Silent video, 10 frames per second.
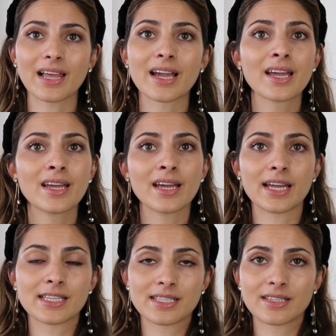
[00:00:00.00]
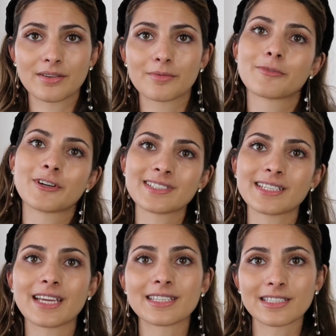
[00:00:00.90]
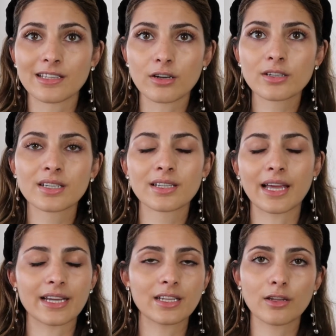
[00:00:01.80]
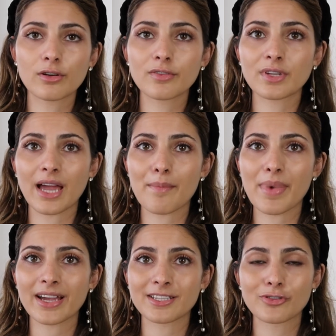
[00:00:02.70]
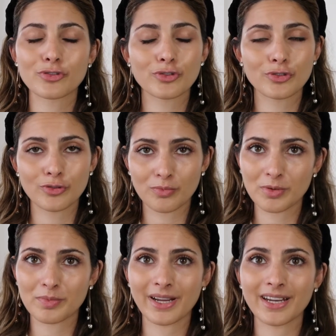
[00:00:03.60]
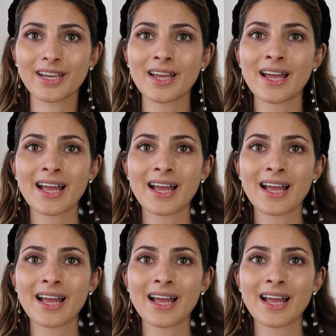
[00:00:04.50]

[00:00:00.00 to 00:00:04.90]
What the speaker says: Like, it's firstly its look, like the look of the handbag is super pretty,